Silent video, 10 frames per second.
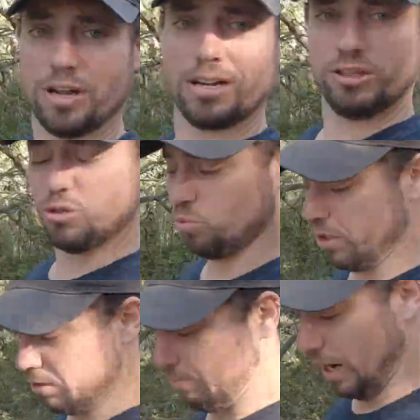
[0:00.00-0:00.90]
got in this
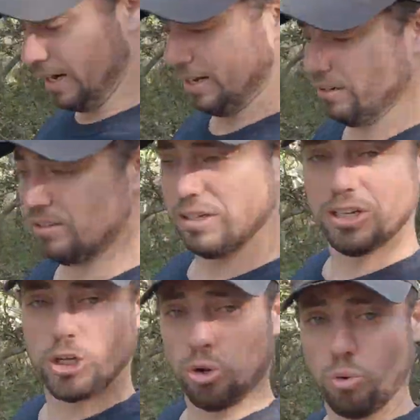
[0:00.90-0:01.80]
weird bind
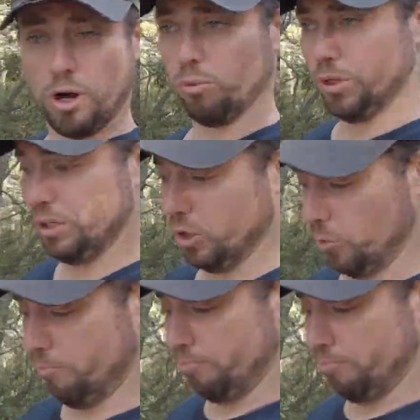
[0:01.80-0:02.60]
where we